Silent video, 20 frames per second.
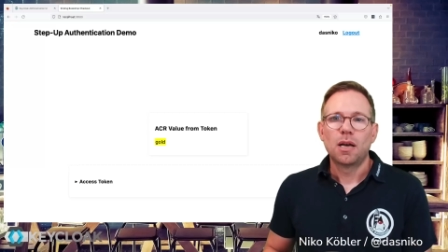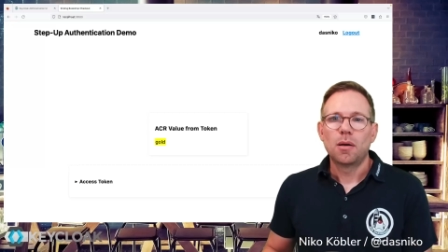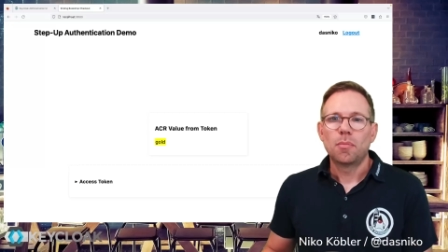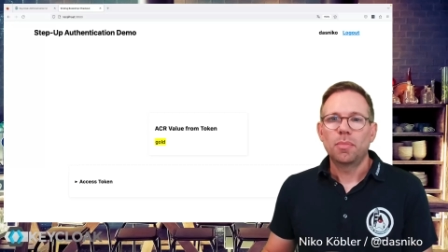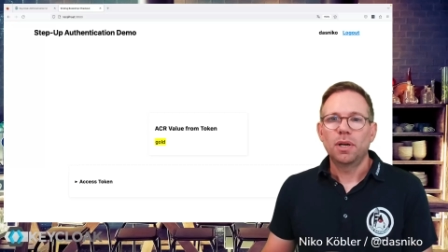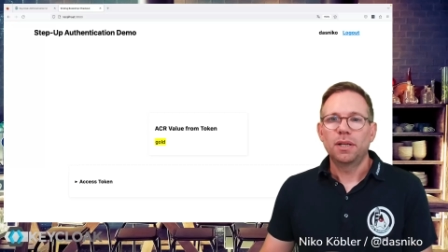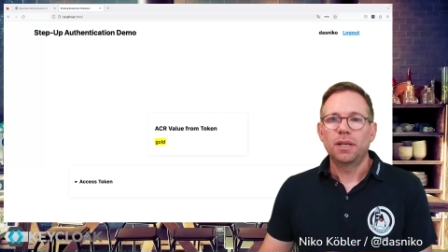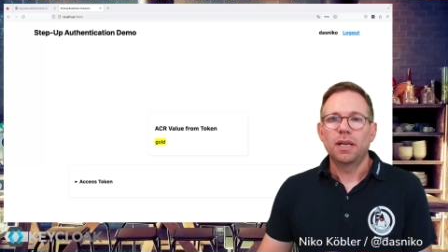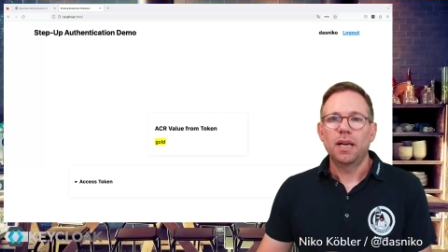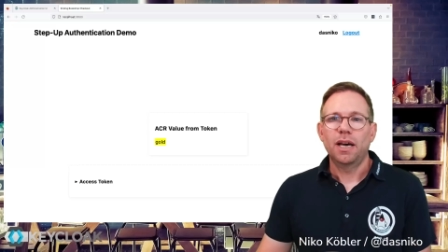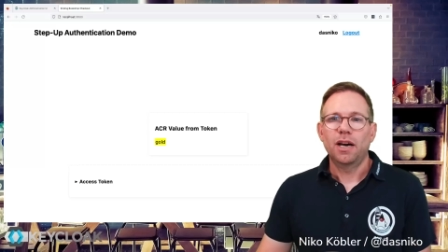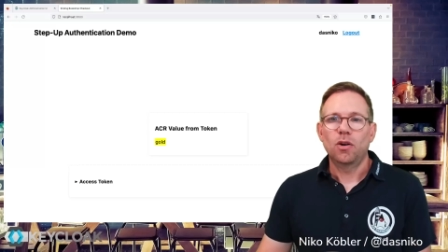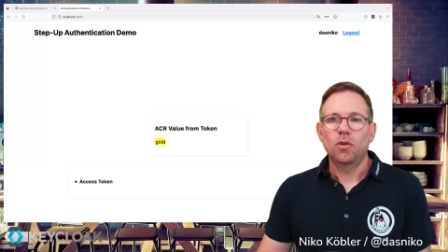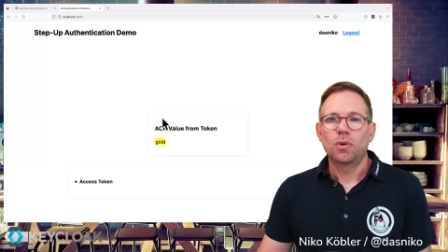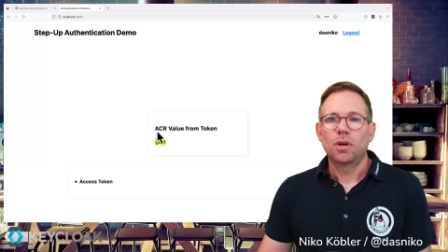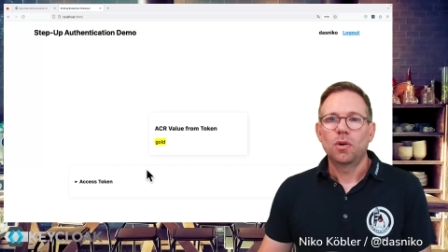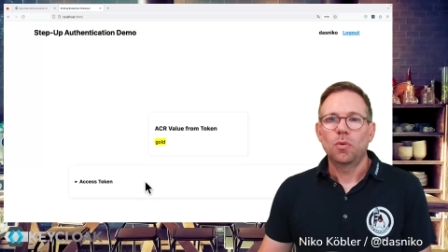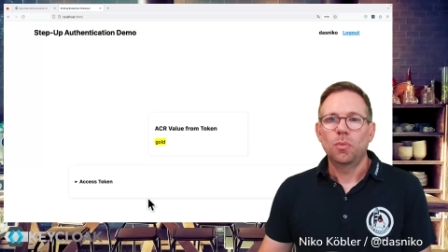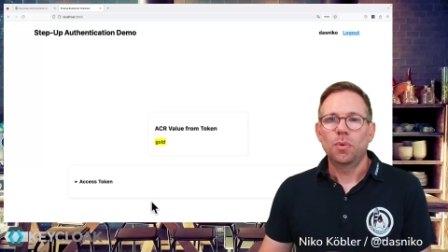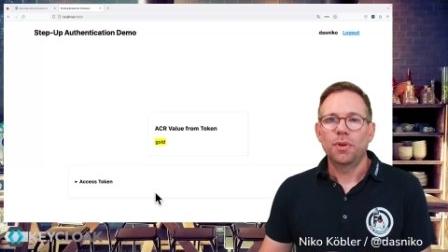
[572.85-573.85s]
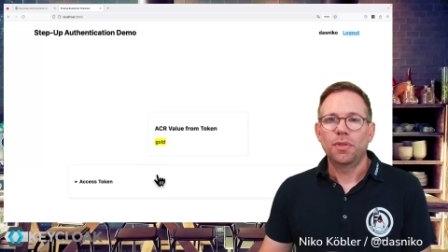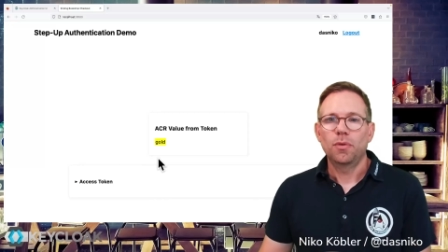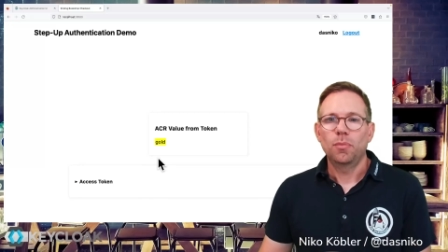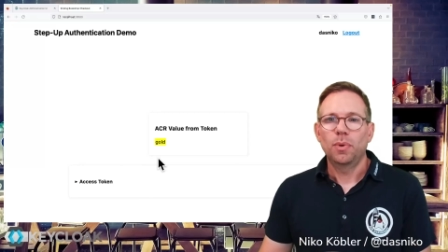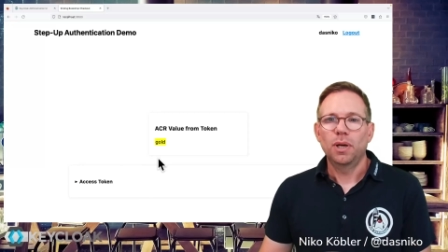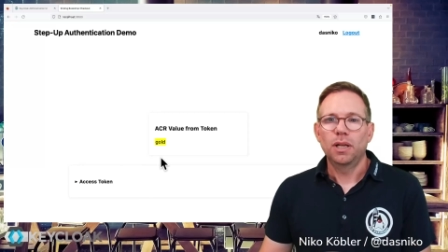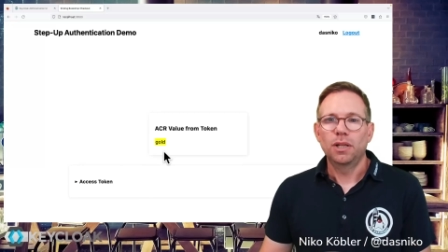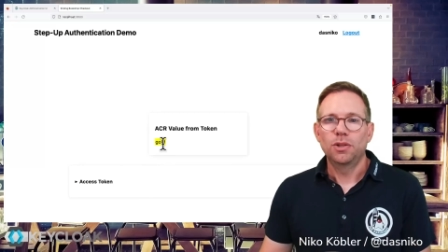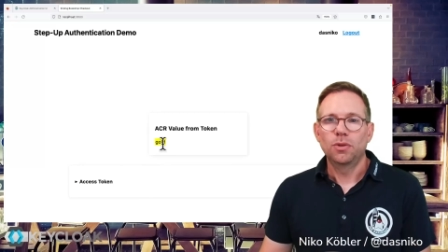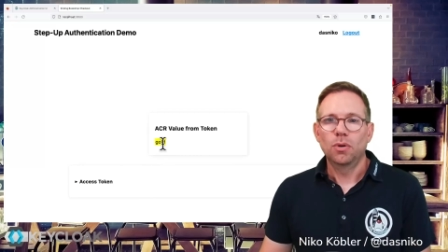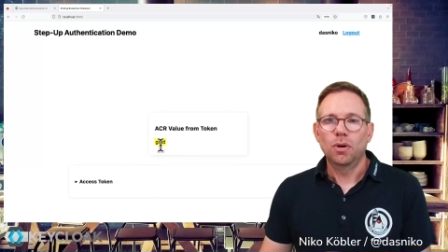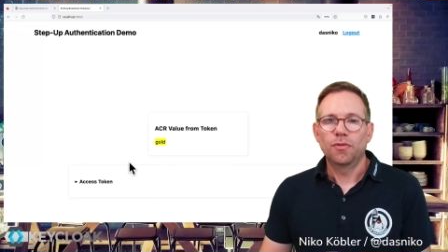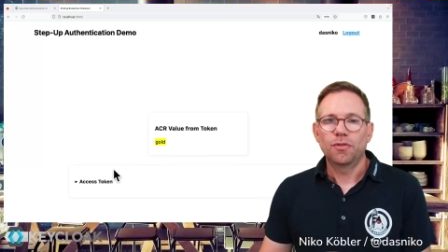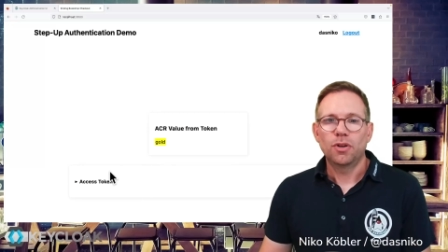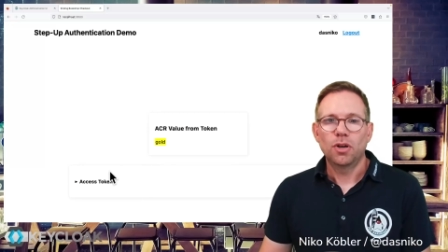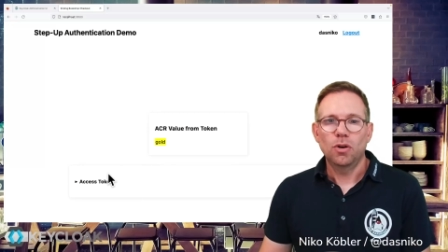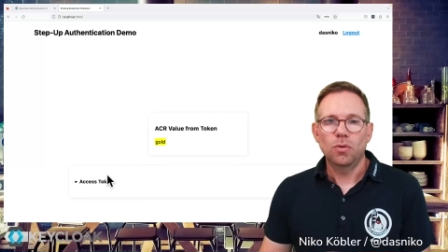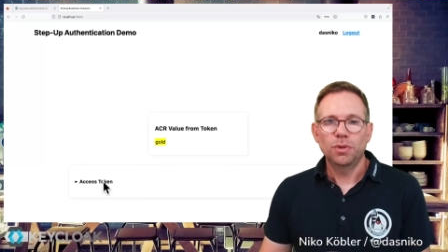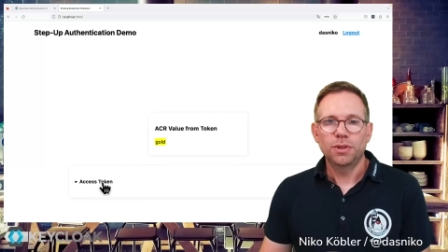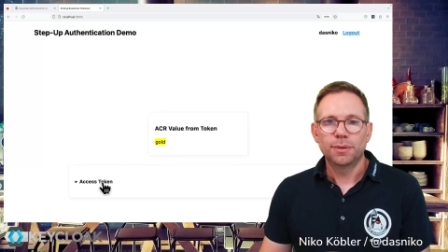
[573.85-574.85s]
but now with the value of
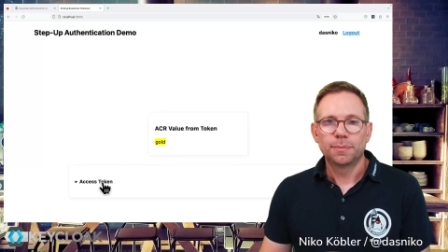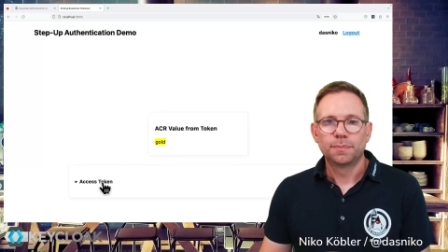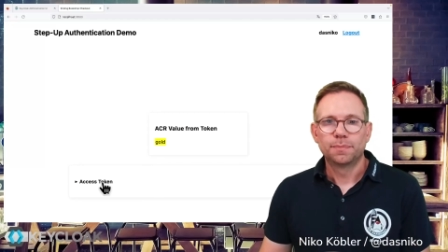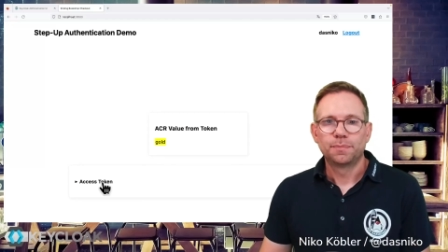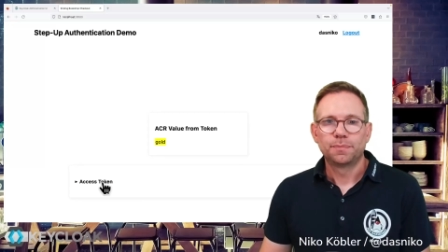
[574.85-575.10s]
gold.